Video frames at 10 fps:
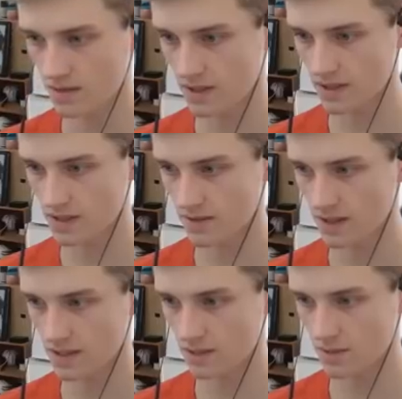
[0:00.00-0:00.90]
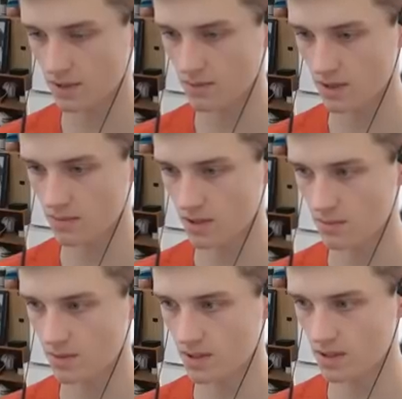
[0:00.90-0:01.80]
I've got this, I've got this. Come on, come on, come on,
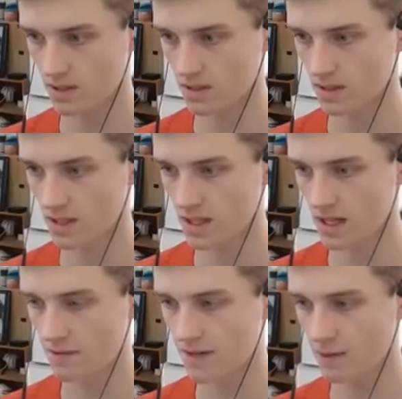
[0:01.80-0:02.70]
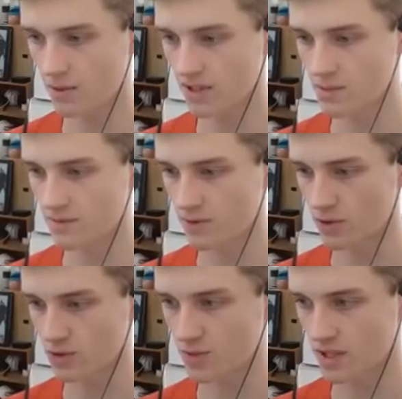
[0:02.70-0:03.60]
come on. I think I won this
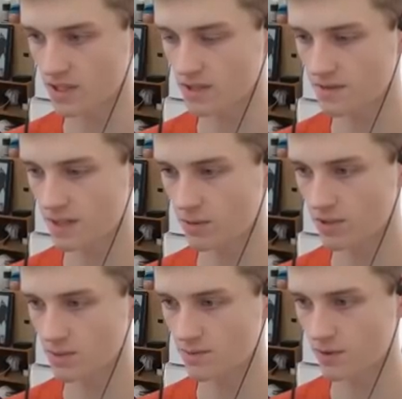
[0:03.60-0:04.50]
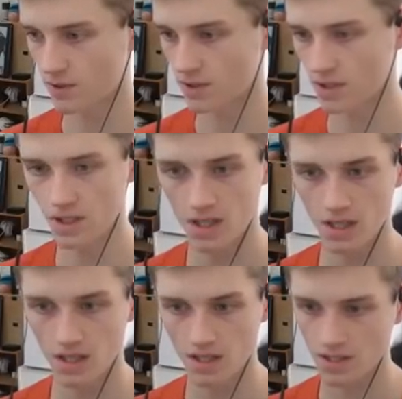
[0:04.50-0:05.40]
before, to be honest. I think I won this before.
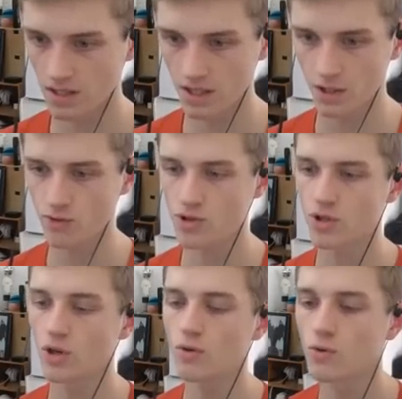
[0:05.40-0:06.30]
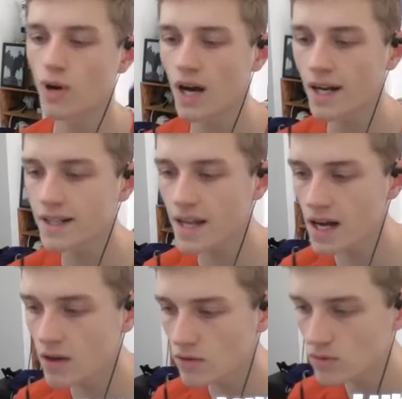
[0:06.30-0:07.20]
Lasante, you slow right
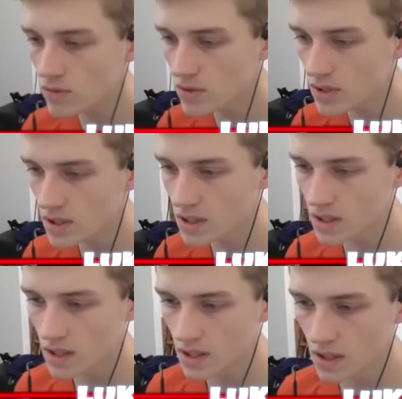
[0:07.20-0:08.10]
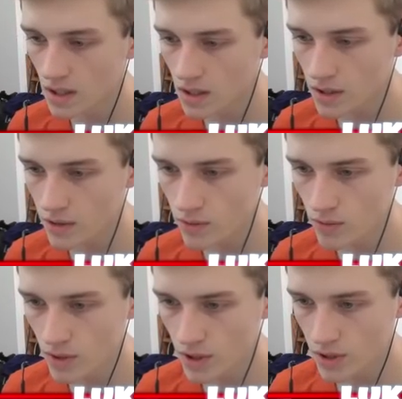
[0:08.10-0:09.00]
down.
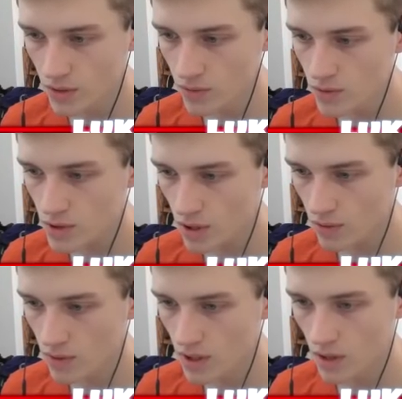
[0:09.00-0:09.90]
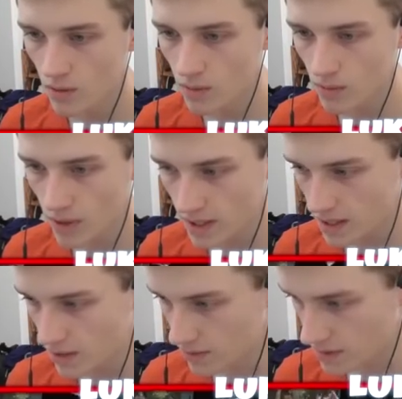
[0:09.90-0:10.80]
You, you slow right
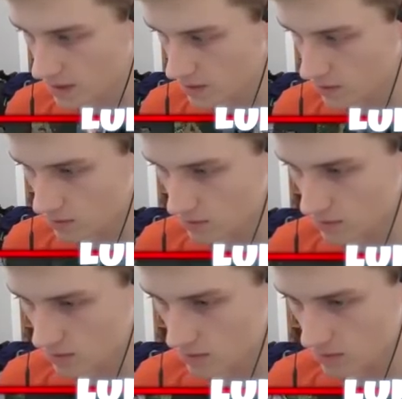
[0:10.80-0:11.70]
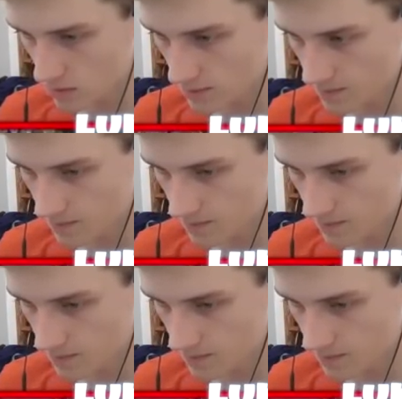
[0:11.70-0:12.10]
down. Okay, cool, cool, cool, cool, cool.